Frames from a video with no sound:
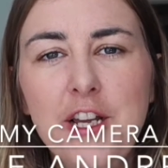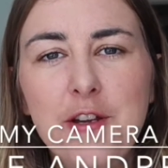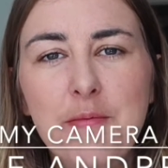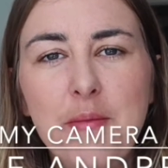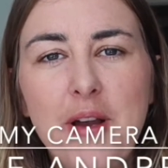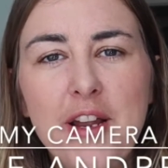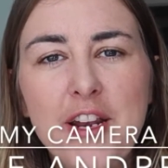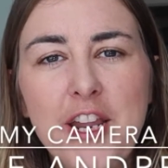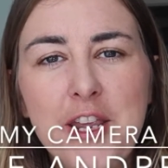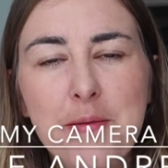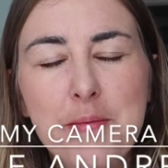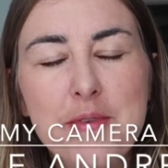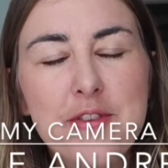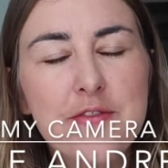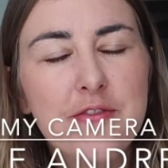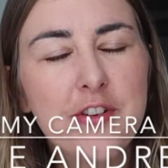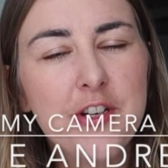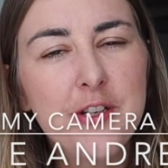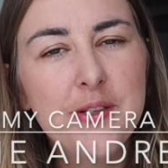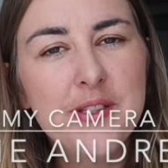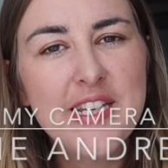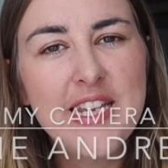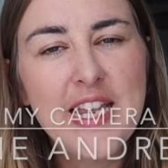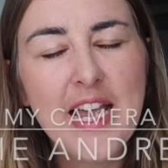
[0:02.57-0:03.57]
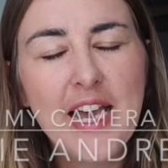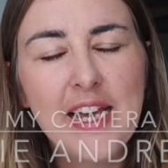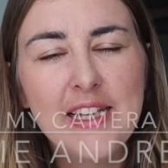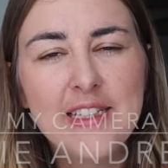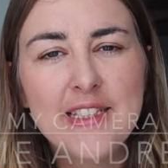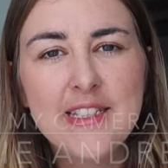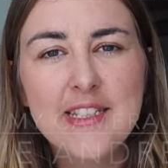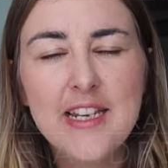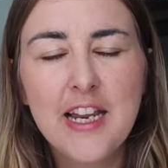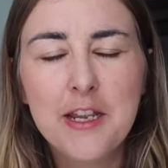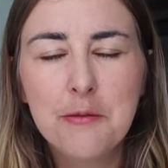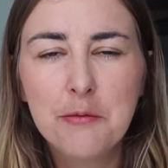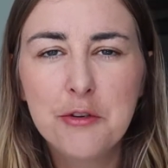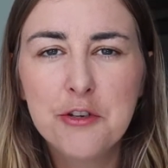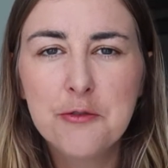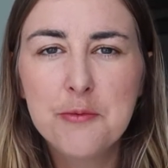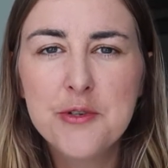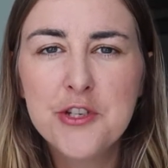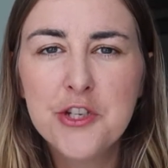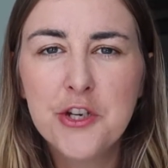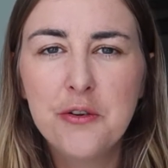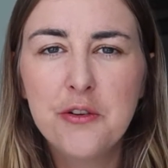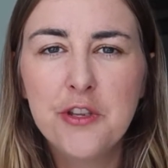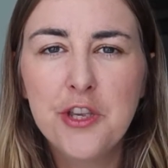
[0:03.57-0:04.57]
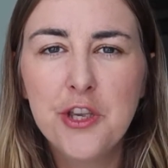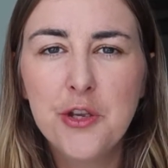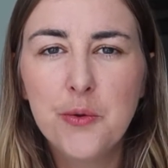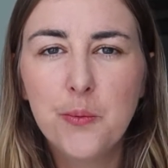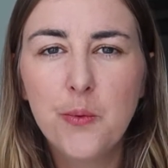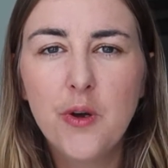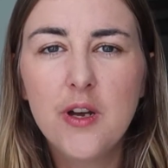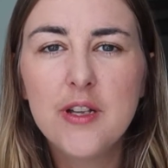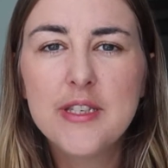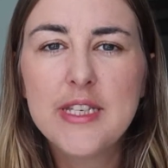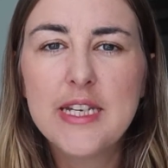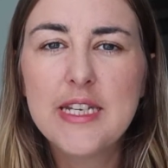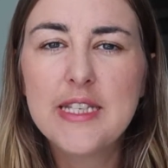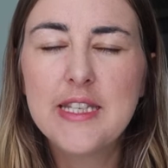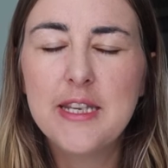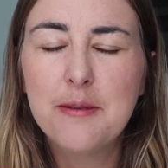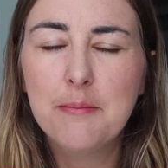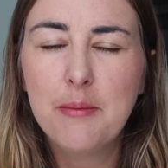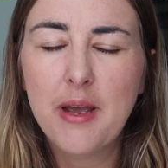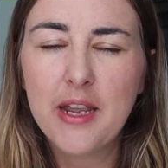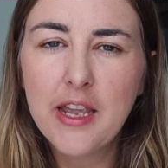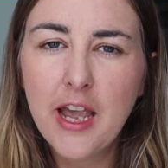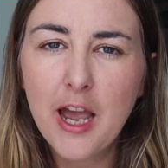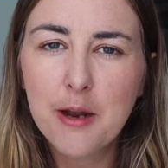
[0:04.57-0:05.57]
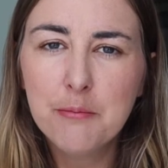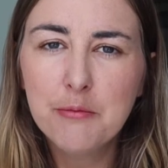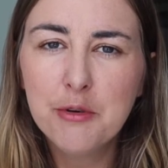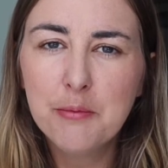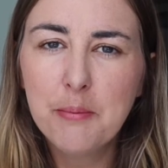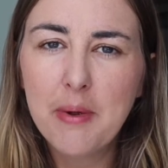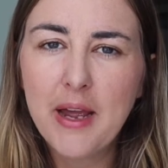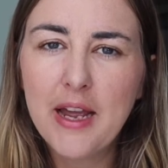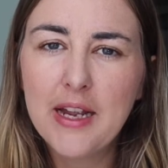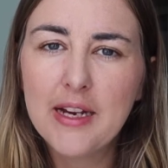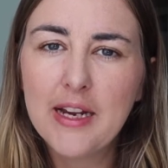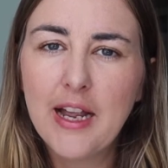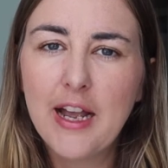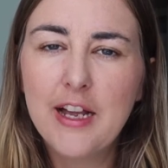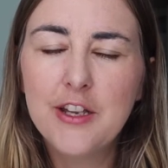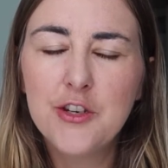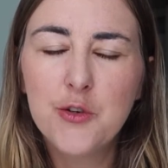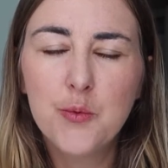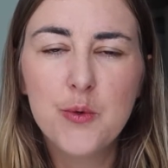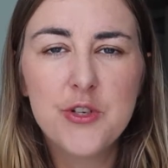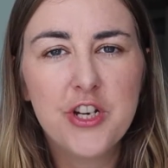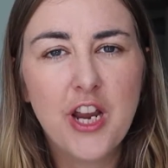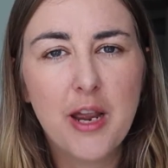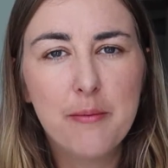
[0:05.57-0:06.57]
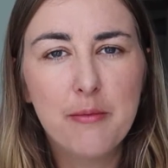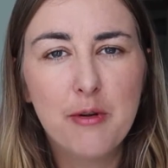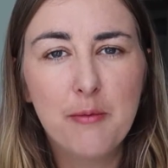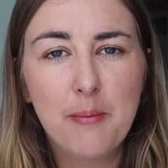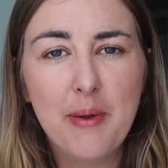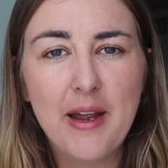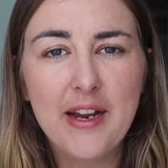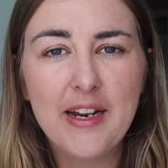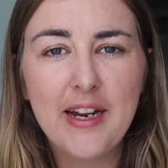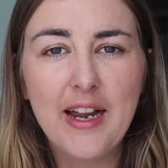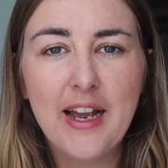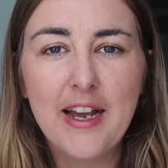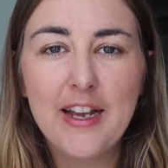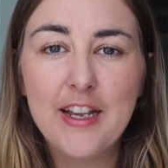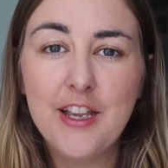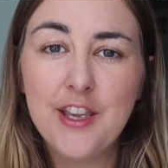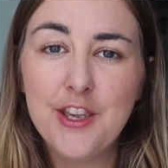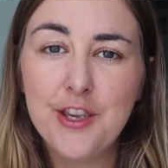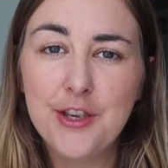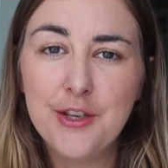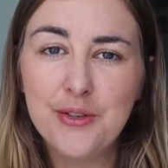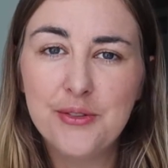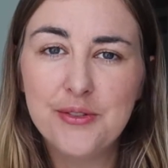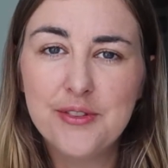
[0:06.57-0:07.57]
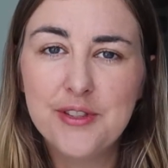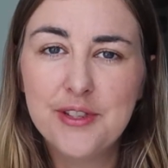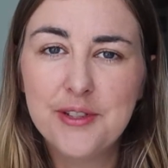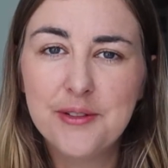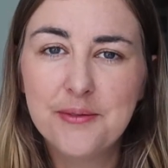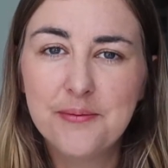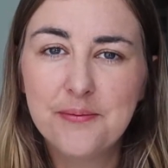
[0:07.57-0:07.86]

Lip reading: My name is Rosie and today I'm going to be showing you what is in my camera bag and which camera bag I use.